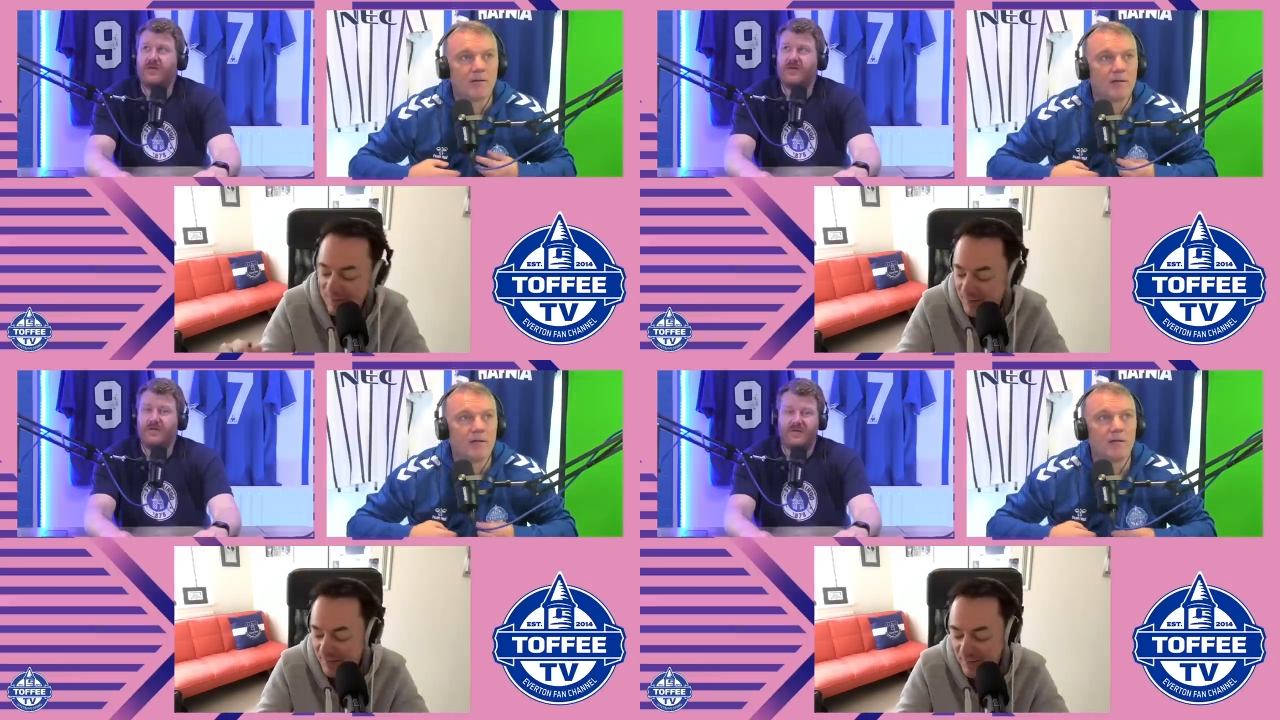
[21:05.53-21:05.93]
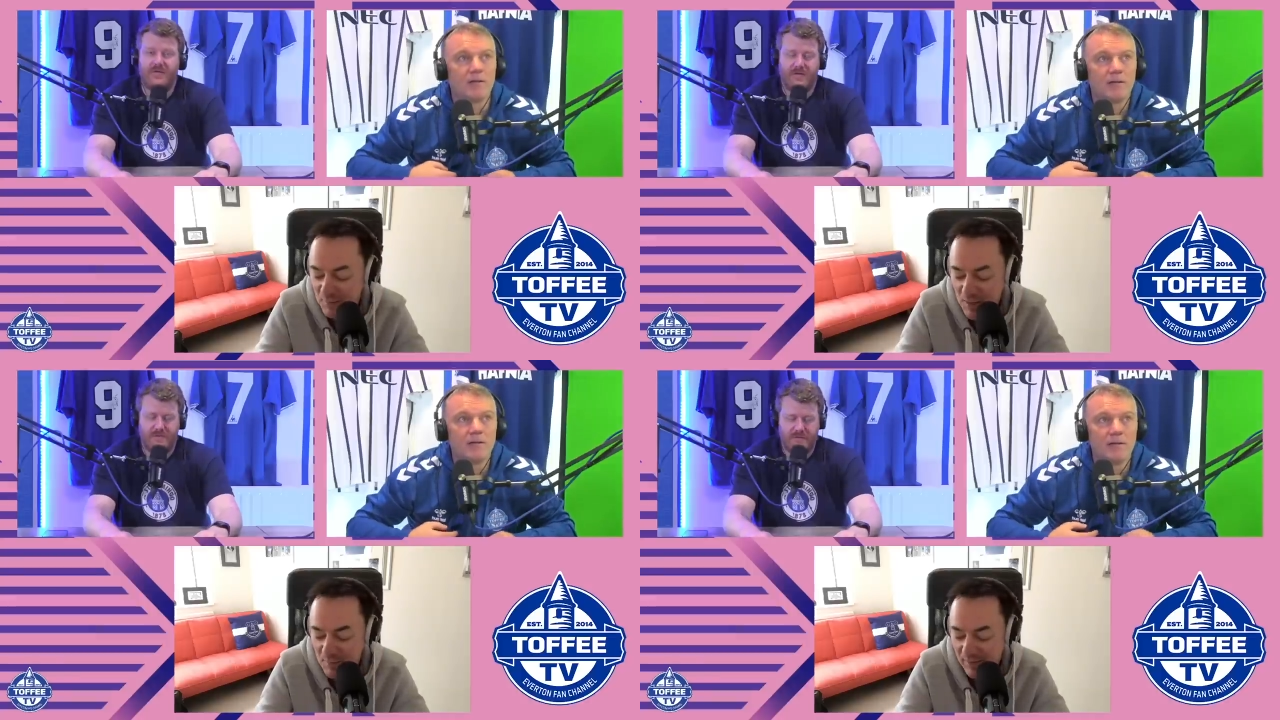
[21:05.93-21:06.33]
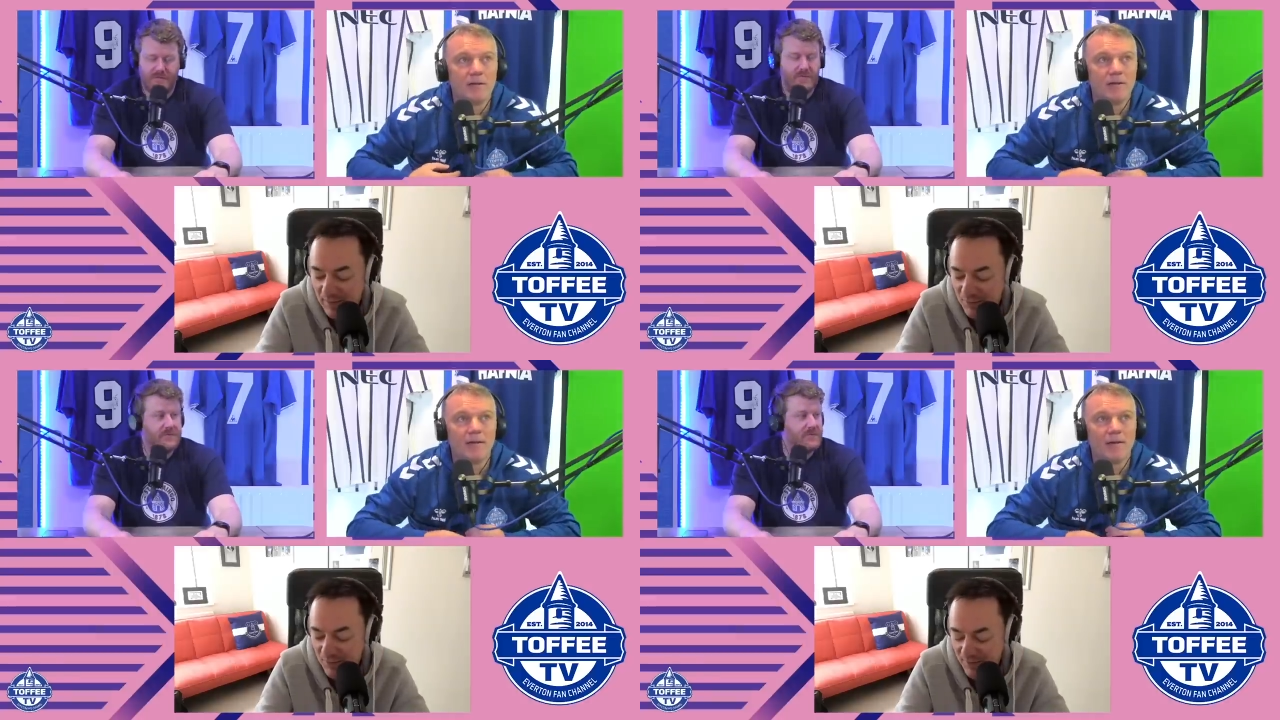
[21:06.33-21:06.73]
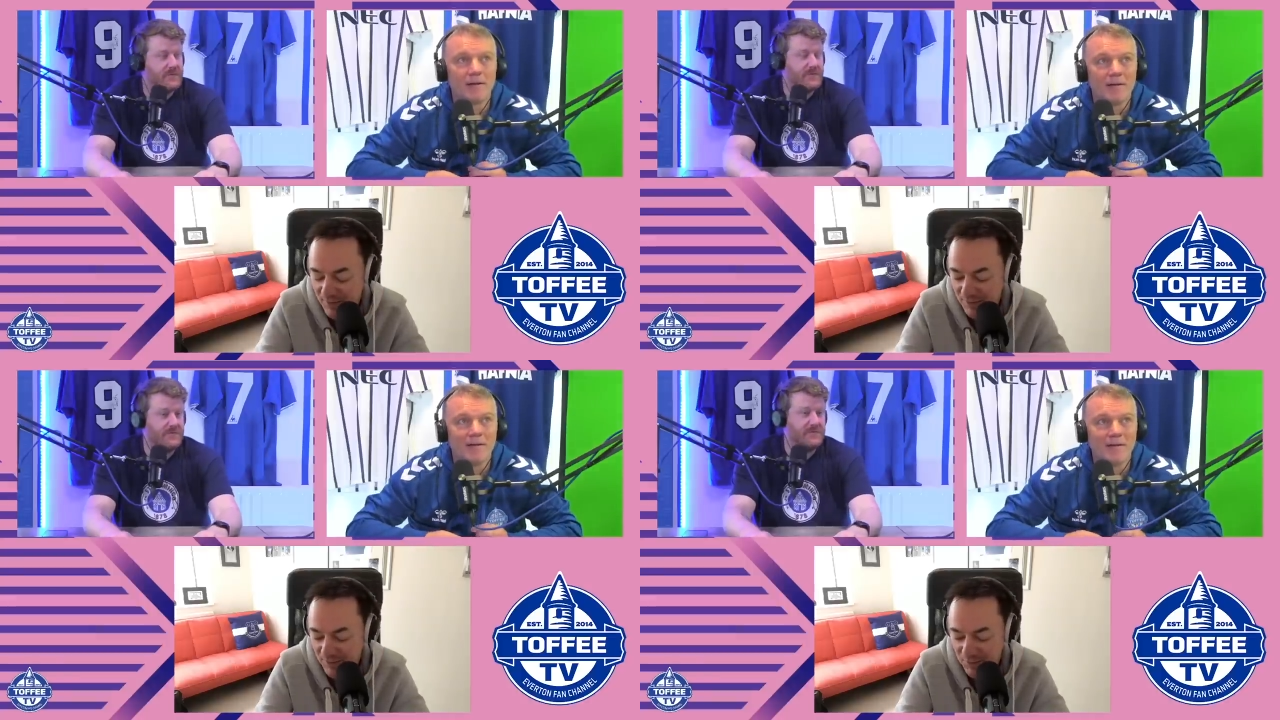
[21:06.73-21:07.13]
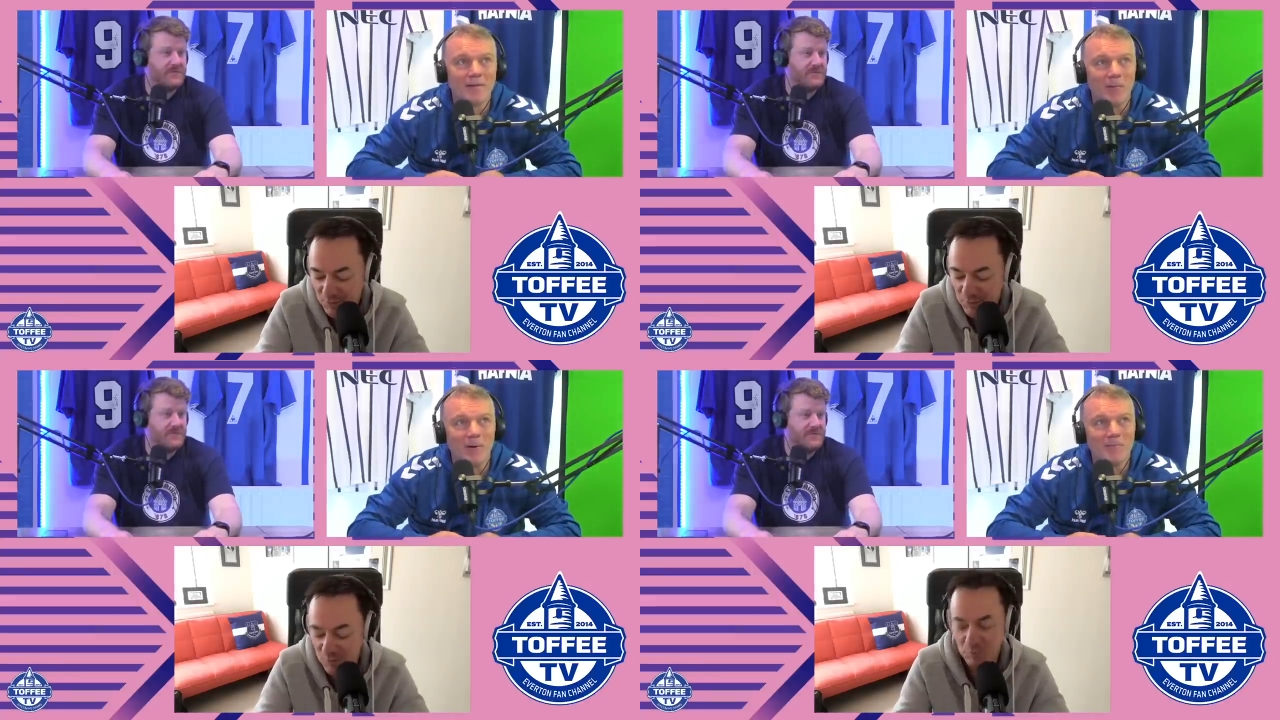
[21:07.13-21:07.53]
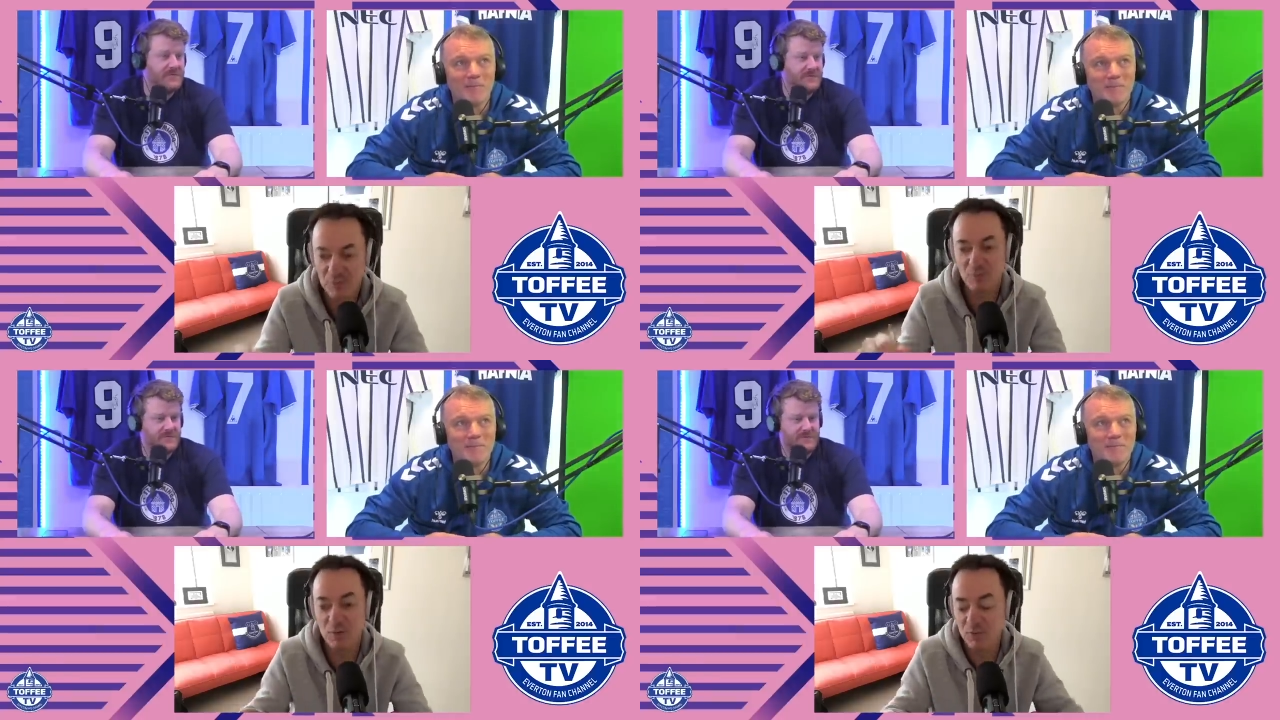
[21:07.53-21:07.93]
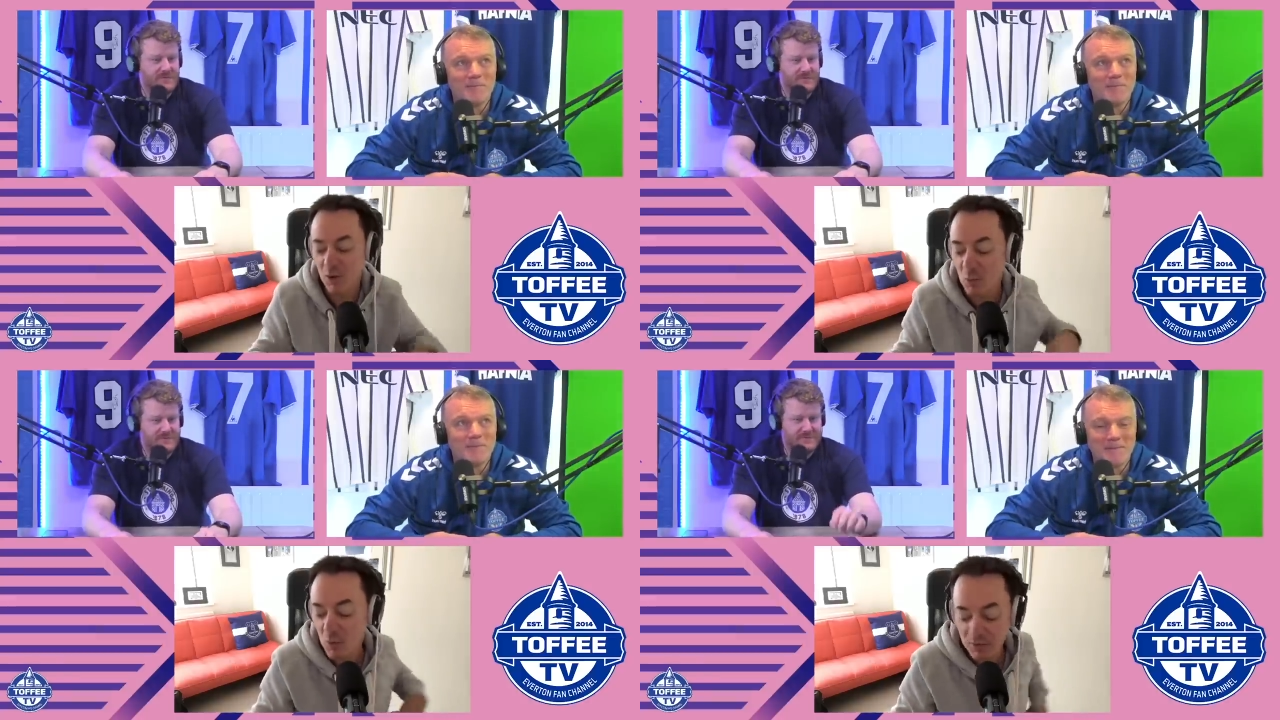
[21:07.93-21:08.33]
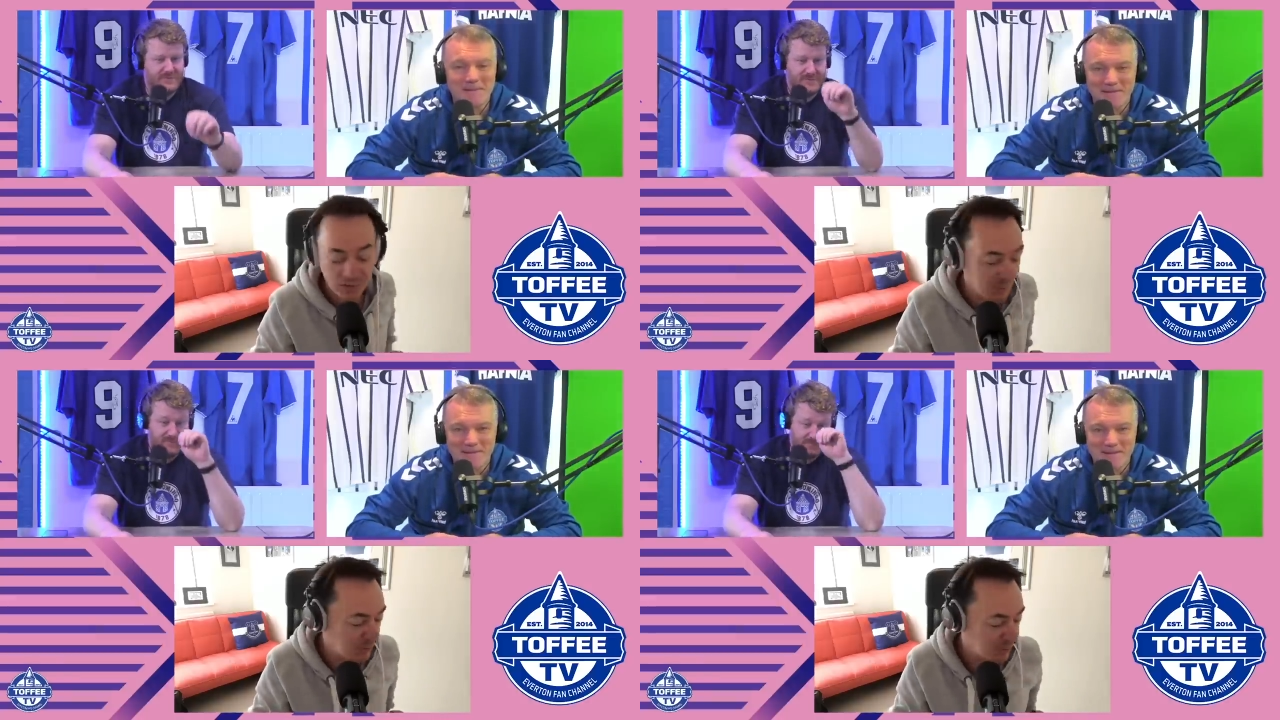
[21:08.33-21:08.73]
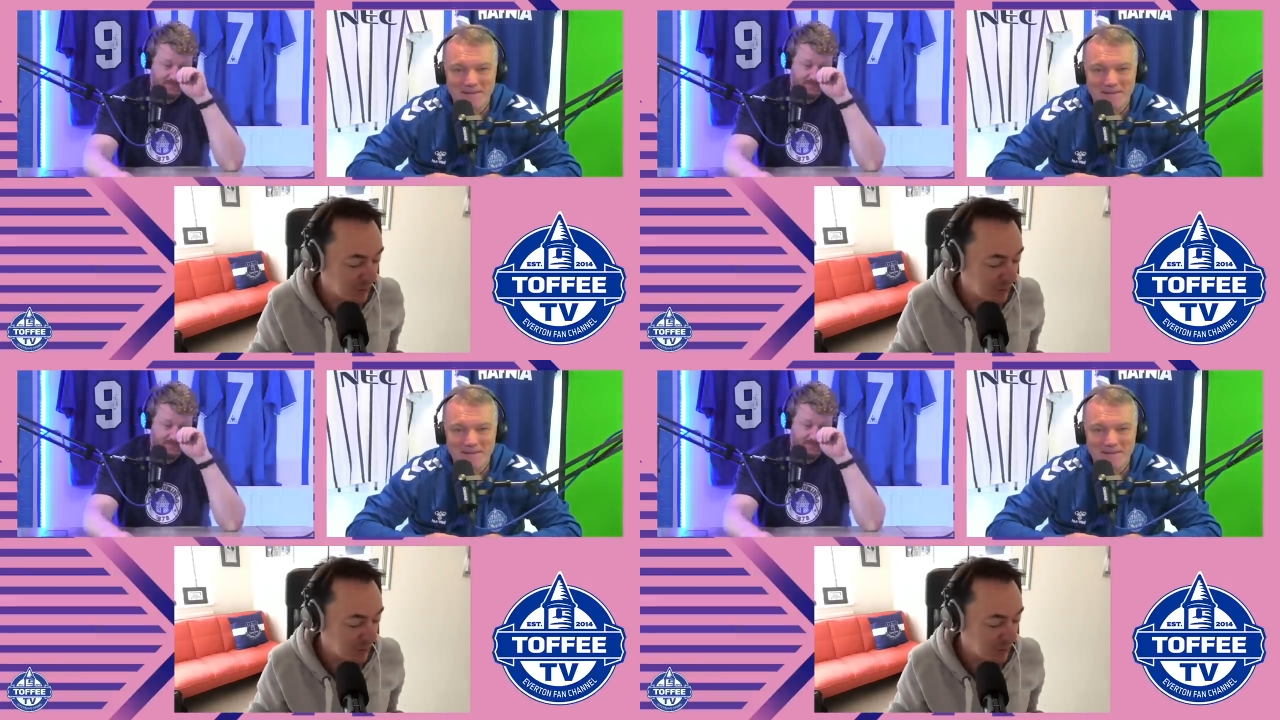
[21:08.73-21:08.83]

Speaker 1: and the thing that made me laugh in this Go on. we've we've got a WhatsApp